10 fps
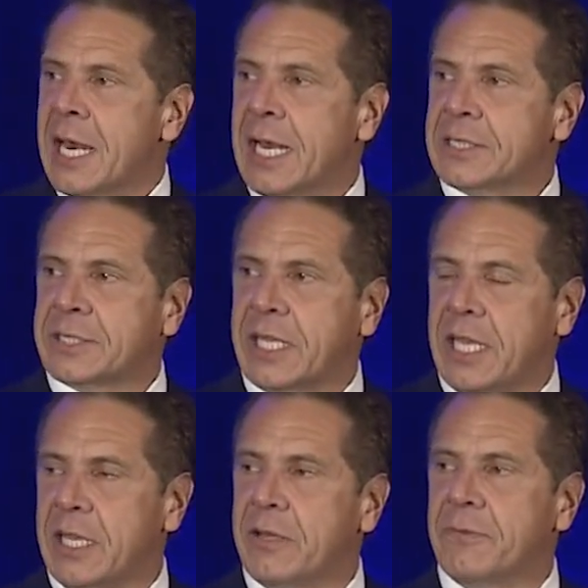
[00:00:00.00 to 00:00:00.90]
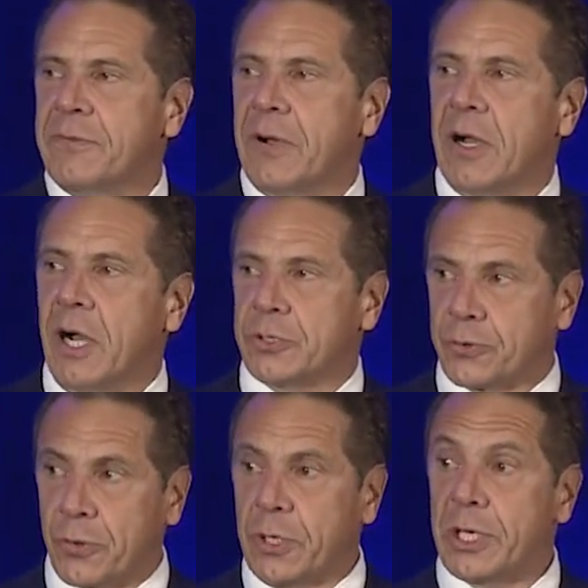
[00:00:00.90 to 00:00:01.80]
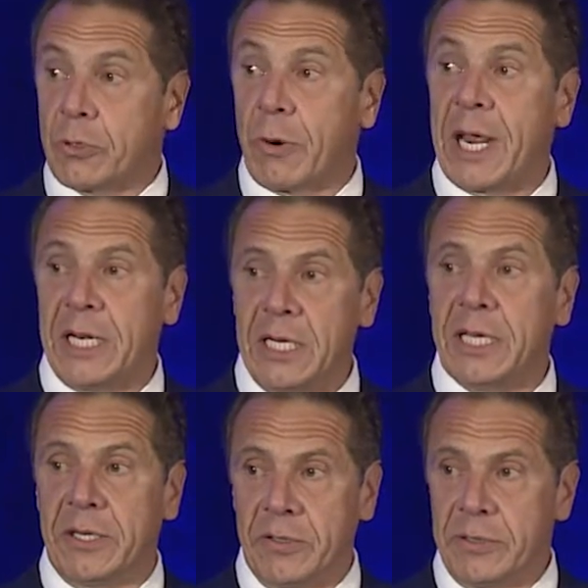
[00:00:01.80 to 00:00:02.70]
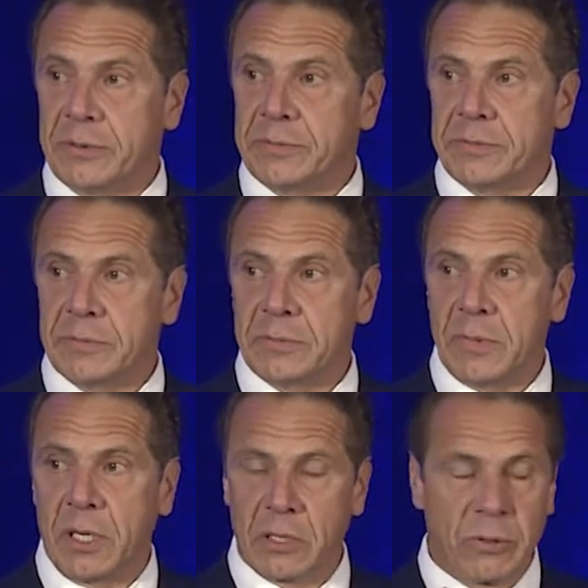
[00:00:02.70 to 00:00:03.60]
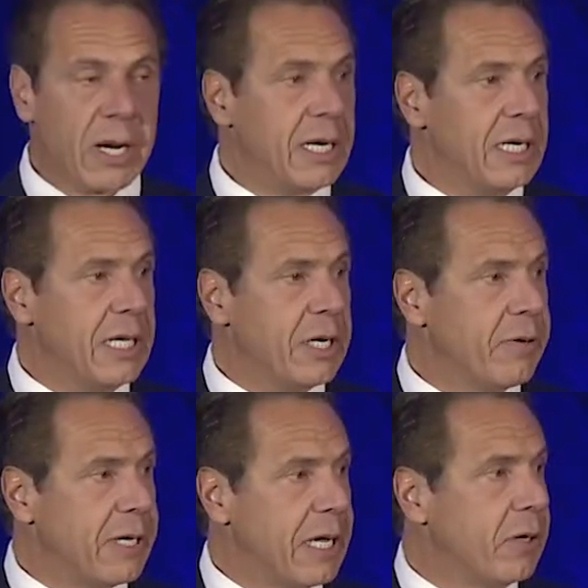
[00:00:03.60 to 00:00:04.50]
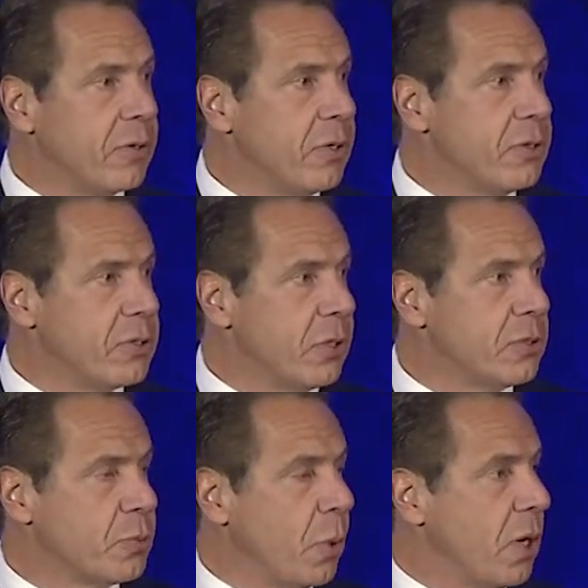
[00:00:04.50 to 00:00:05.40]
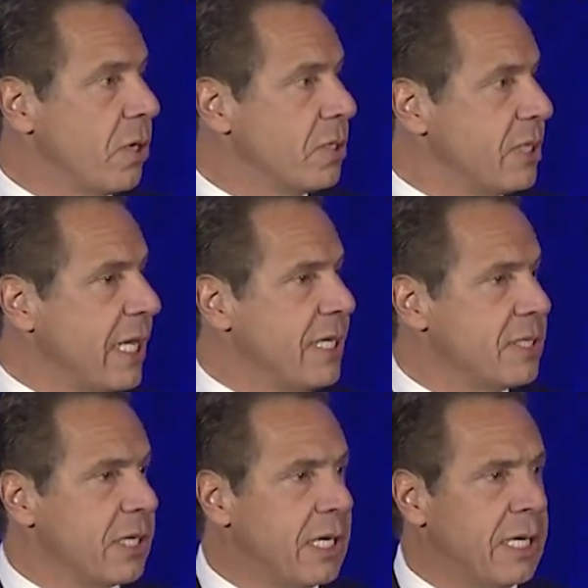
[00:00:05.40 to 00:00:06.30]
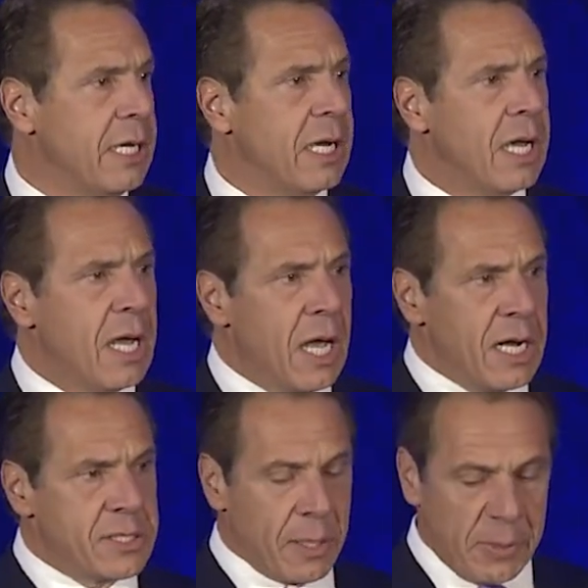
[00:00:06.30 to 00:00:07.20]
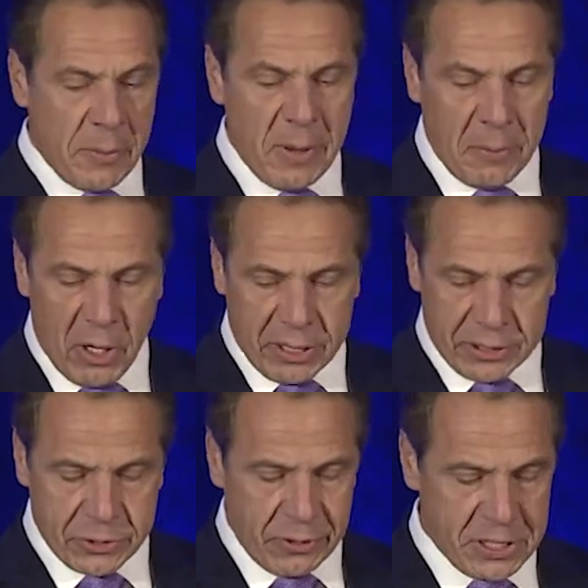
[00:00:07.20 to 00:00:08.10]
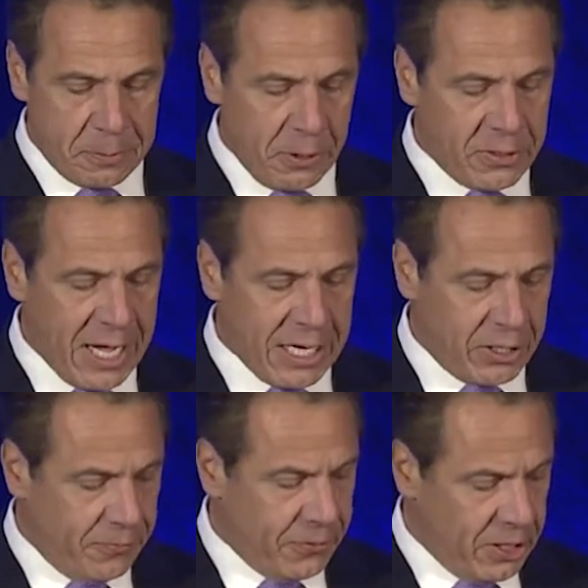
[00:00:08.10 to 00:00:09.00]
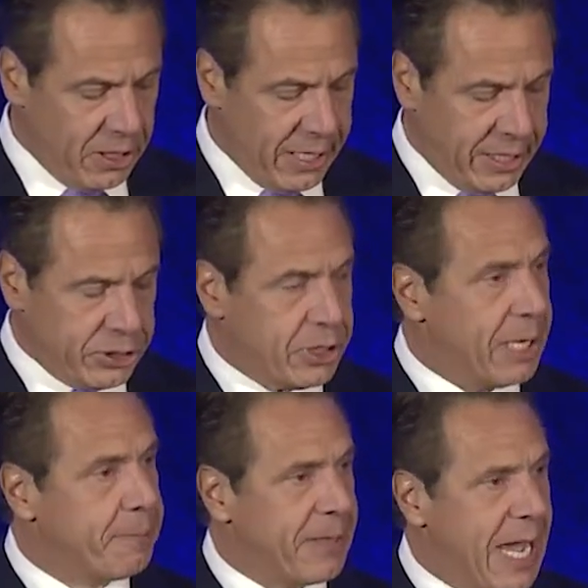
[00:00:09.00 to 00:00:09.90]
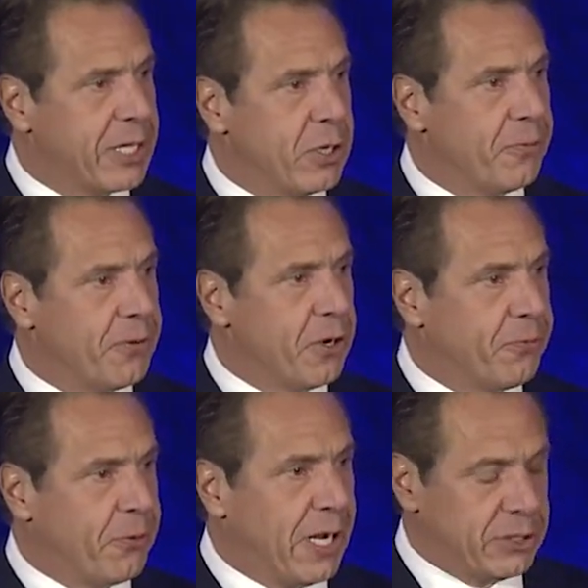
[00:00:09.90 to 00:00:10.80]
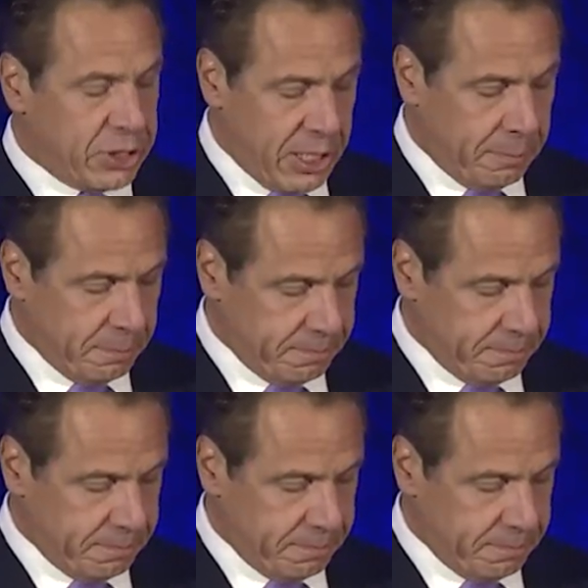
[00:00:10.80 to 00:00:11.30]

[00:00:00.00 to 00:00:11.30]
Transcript: let's give a truly great leader, a great leader, and I don't use those words easily. Assemblyman Marcos Crespo, thank you for your leadership. Thank you for your friendship.